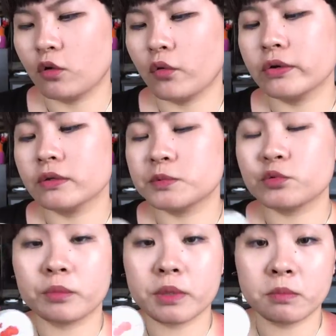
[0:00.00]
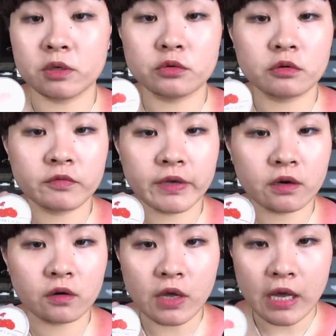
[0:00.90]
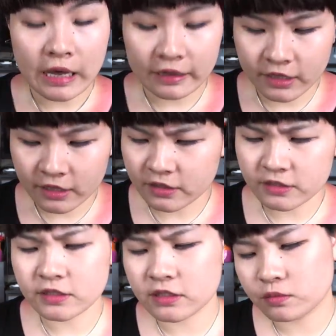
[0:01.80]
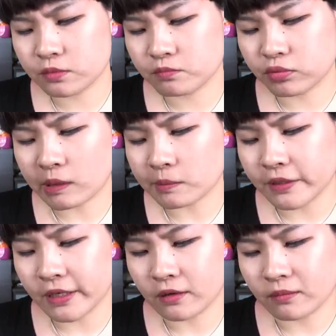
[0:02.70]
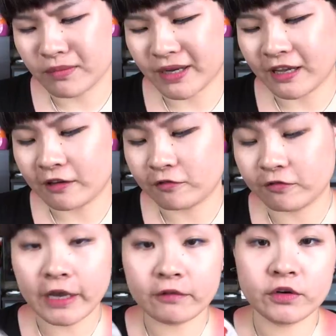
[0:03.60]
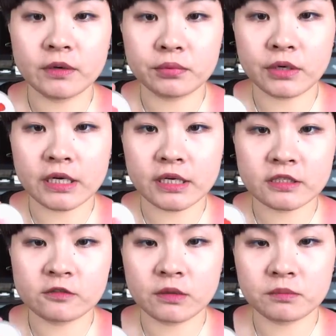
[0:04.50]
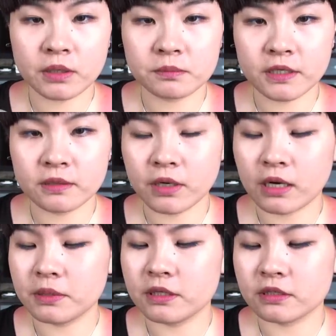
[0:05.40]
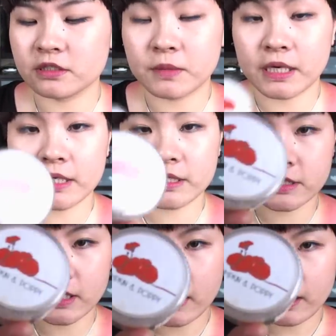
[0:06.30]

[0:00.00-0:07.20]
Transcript: oil absorbing mineral veil, I think this is probably my favorite product from Pumpkin and Poppy Cosmetics.